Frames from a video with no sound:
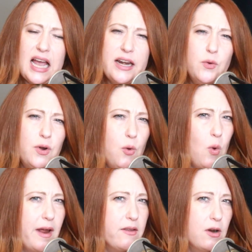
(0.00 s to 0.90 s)
I don't know
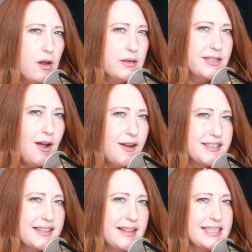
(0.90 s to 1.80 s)
why they're called
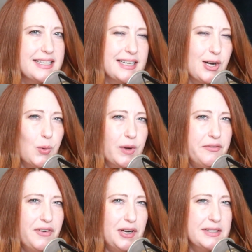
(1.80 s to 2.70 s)
talks unless it's like a
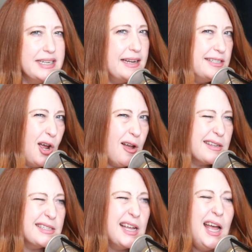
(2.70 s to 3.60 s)
riff on TED Talks.